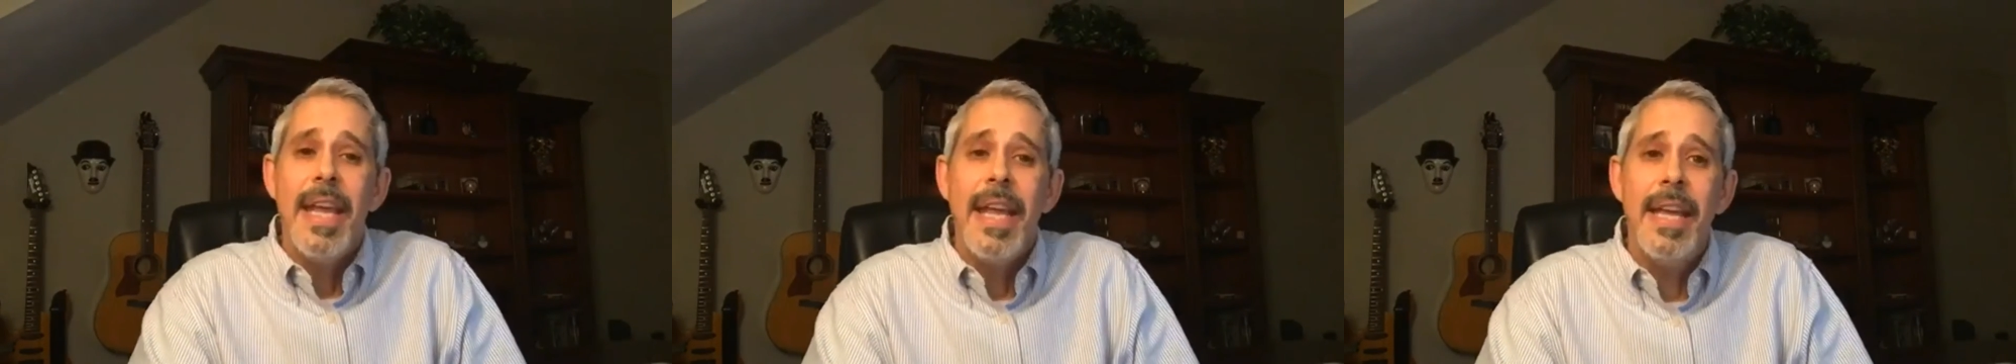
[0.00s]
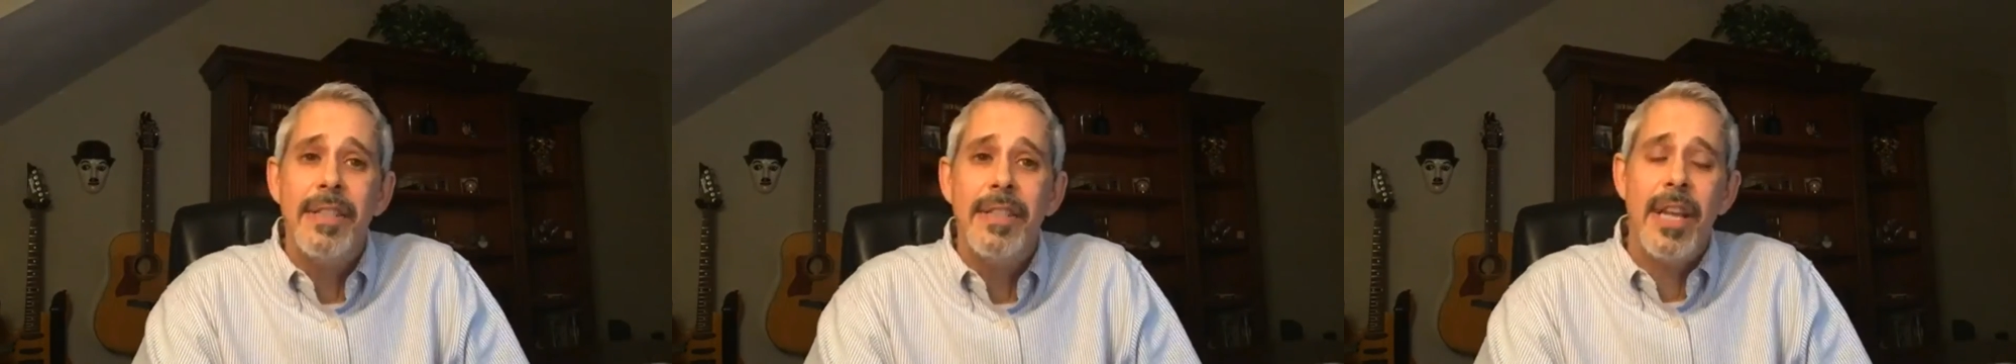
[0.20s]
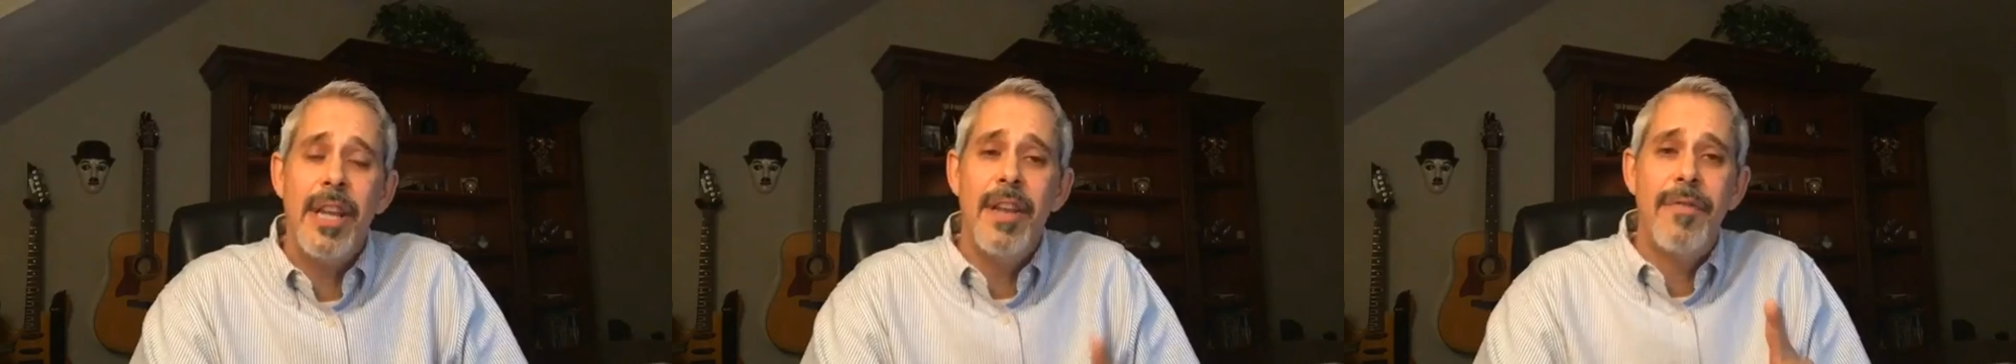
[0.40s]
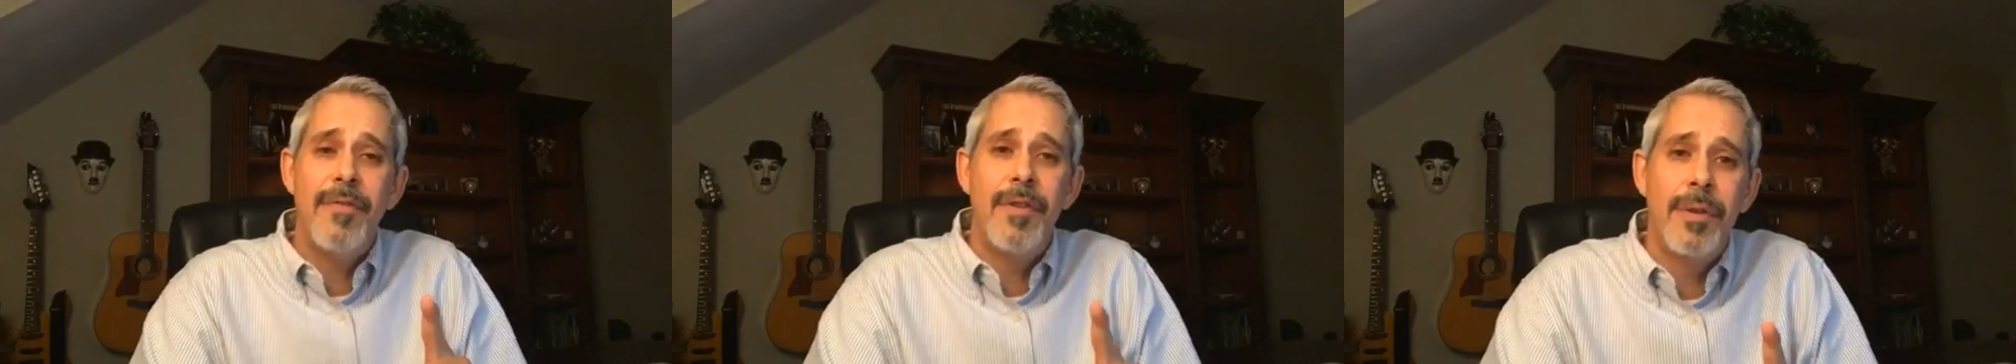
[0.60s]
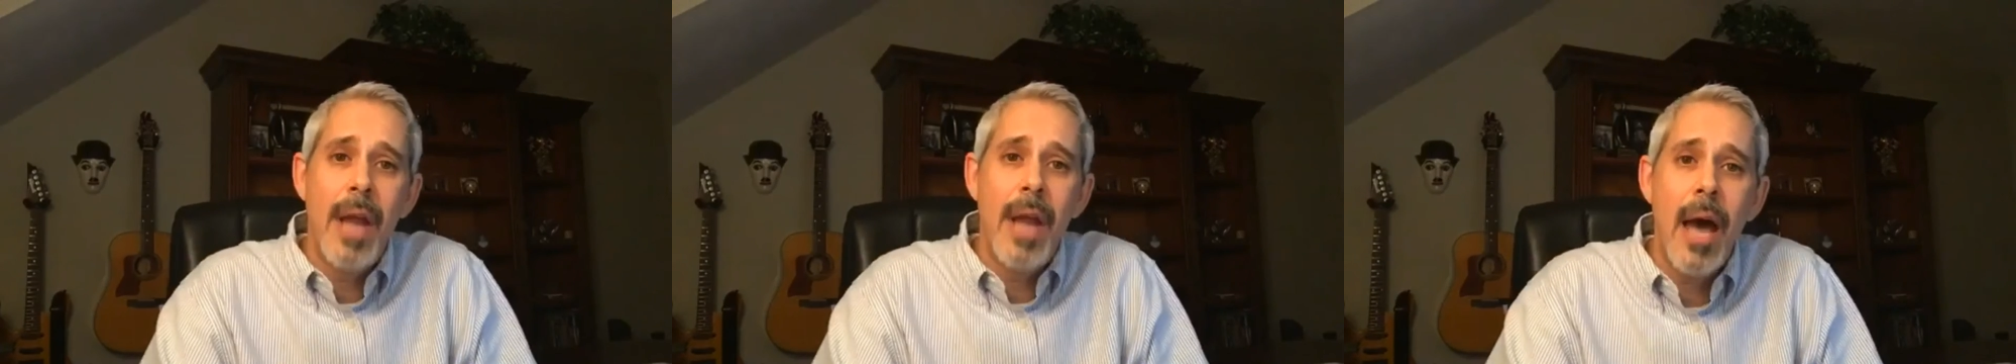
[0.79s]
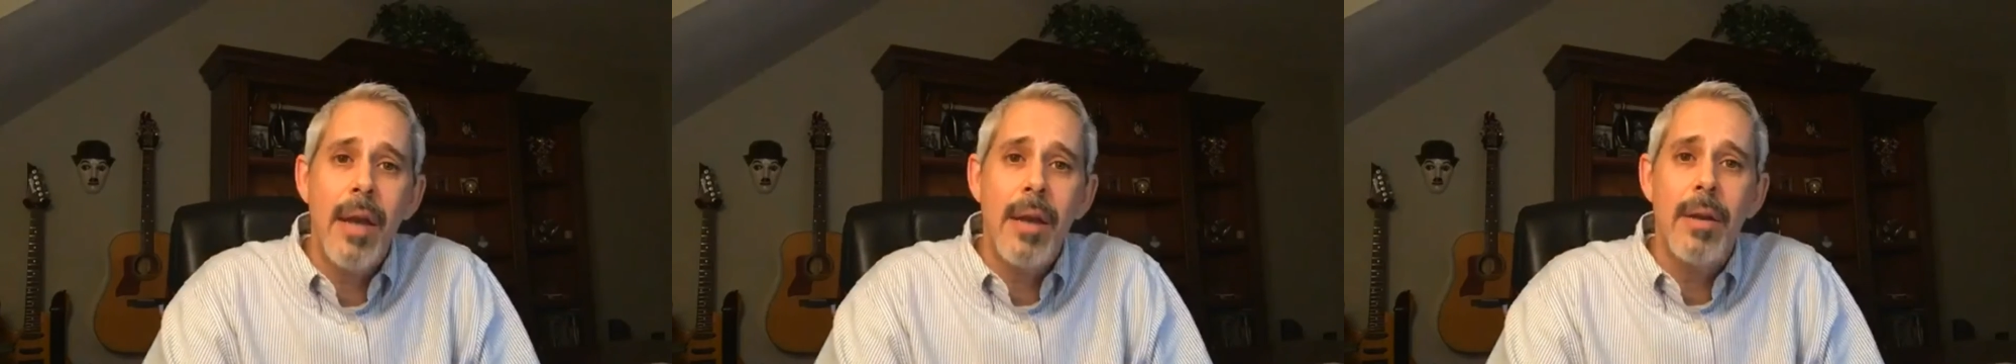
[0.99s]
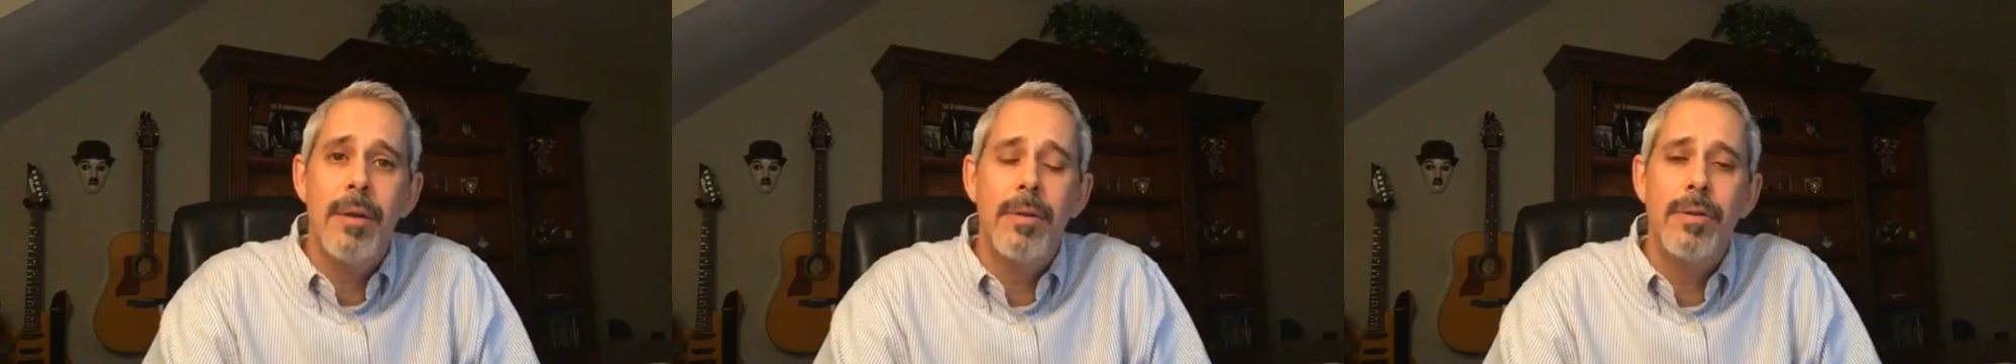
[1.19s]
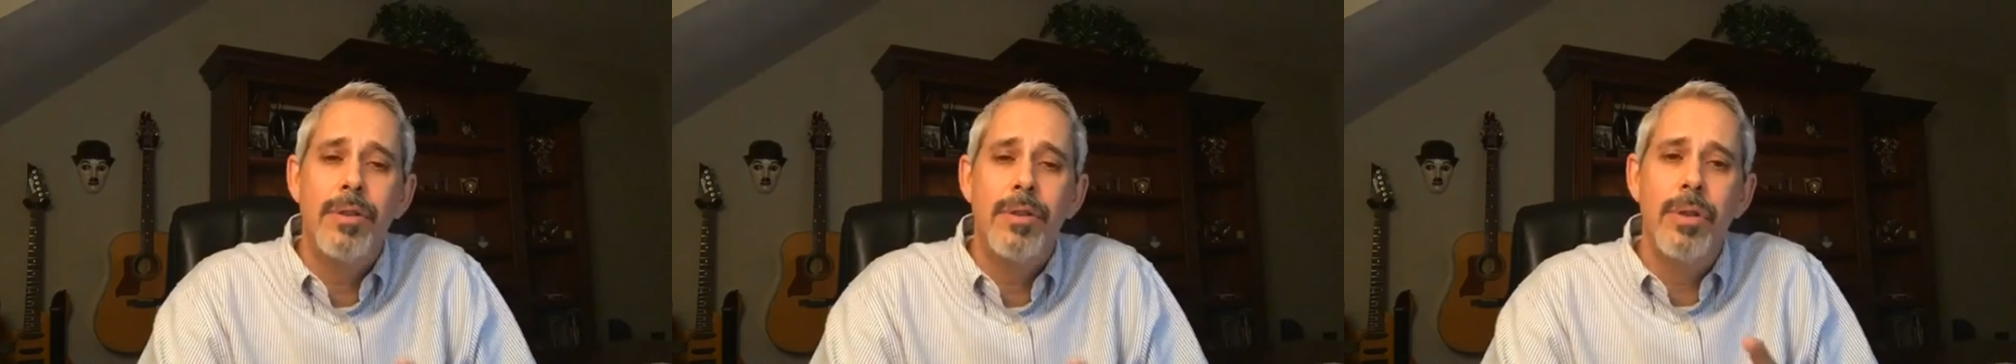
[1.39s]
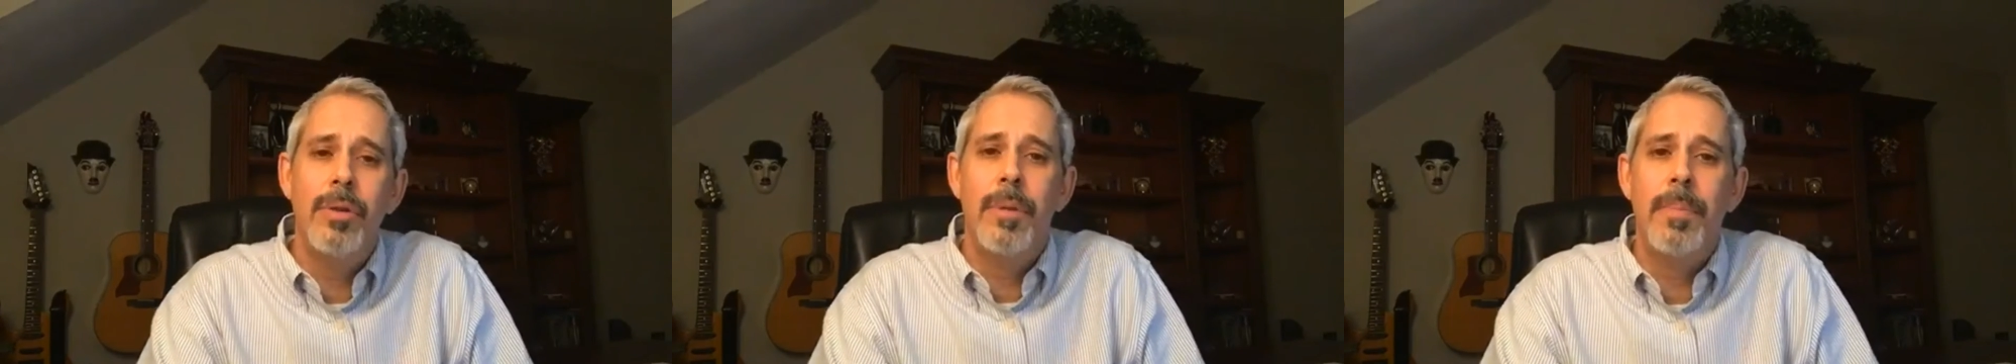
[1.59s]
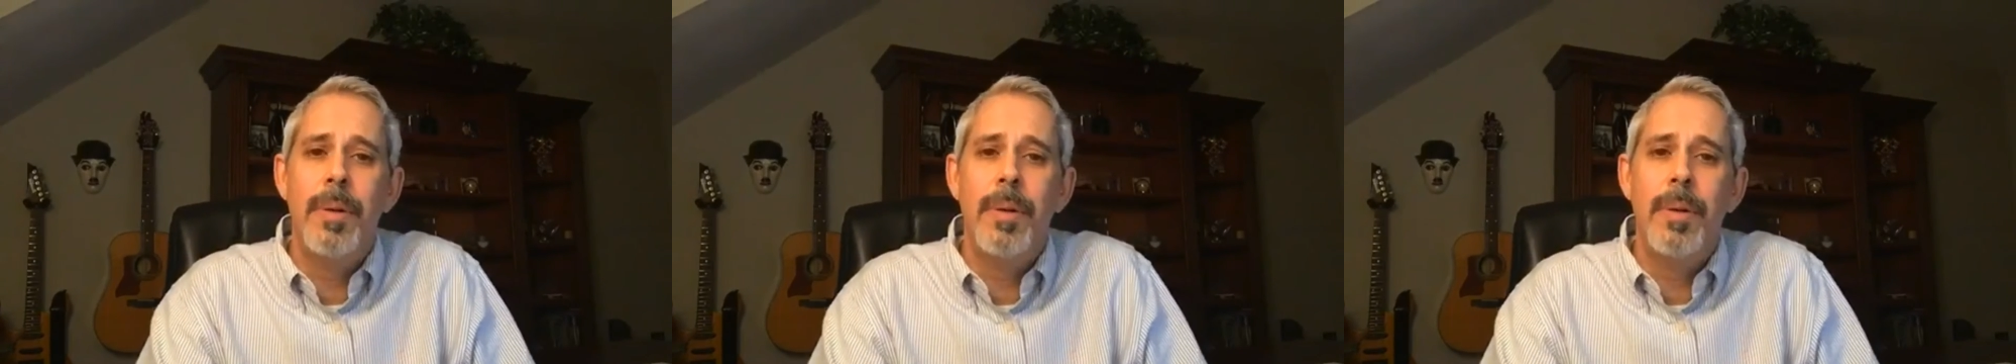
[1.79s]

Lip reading: is if you're not doing